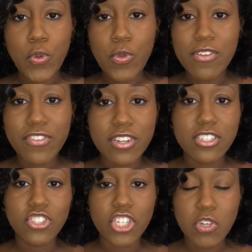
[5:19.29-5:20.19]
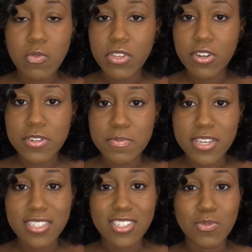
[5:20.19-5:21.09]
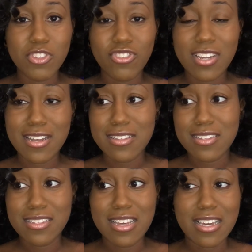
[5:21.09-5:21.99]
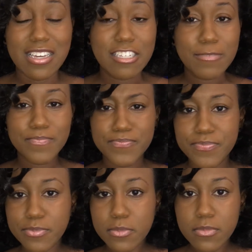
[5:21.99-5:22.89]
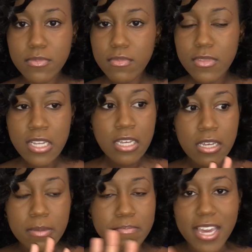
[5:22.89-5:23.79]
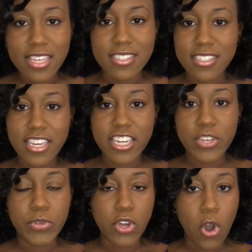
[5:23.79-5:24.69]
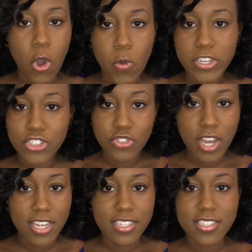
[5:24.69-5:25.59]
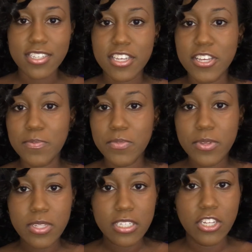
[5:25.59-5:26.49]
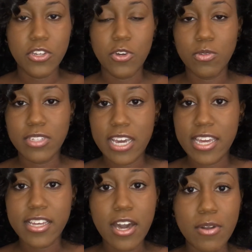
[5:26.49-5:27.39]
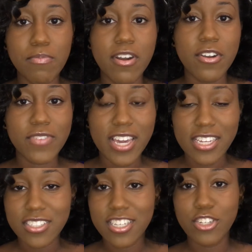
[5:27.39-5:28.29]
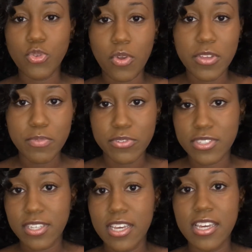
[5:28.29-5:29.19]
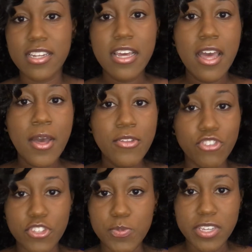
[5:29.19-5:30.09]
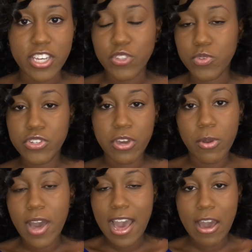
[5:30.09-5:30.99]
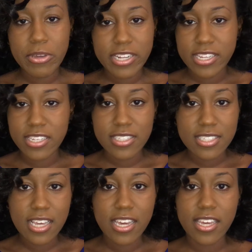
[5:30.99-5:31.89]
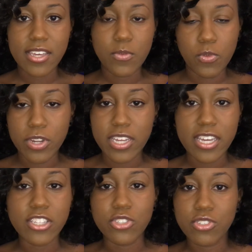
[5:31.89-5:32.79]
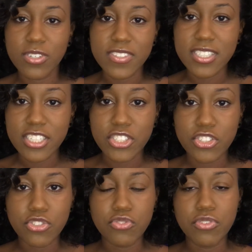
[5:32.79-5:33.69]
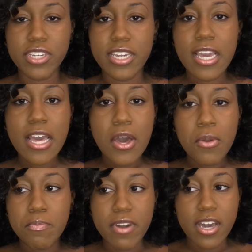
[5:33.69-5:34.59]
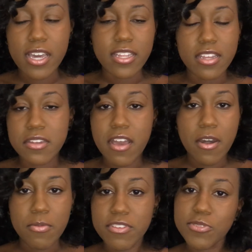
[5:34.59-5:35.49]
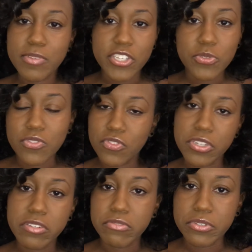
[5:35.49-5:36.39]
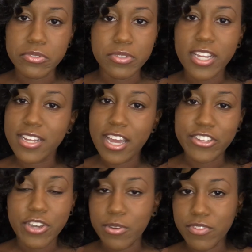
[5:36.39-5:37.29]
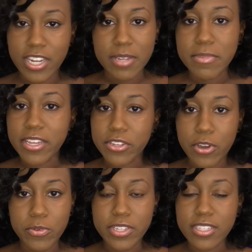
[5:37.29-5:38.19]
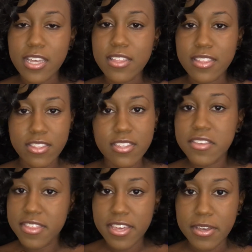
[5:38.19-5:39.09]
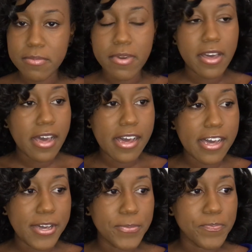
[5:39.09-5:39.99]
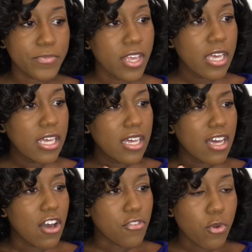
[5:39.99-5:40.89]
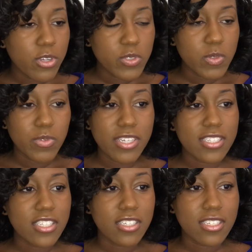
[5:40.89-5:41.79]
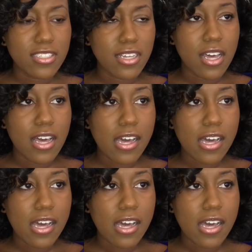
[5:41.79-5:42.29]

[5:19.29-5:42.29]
we're very chill when we go to places. We try not to like make a scene. We always try to tip, like above 18 to 20%, just because we know how it is like working in the service industry. But no, this place was very rude and I don't recommend going to them. Of course, we went to